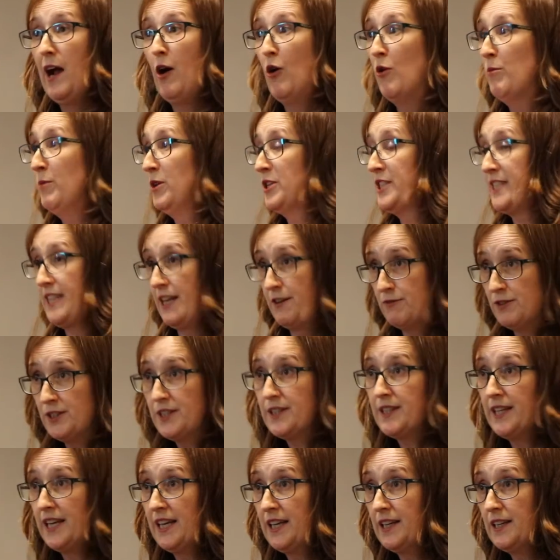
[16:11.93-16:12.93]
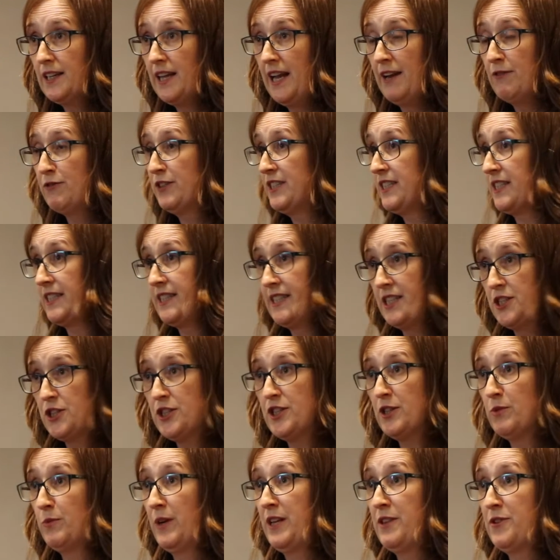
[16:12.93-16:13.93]
Almost every
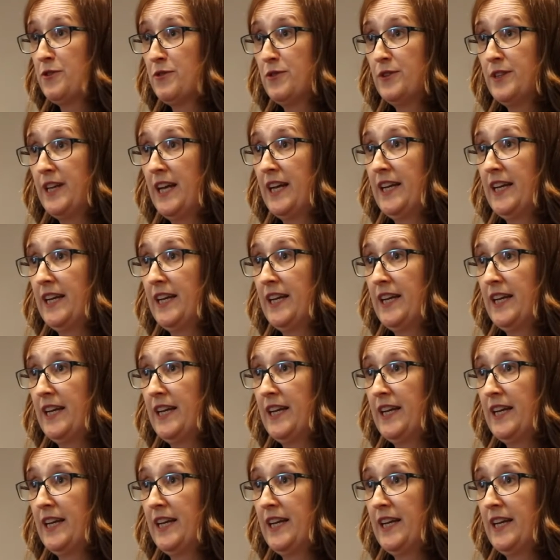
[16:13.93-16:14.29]
decision that went through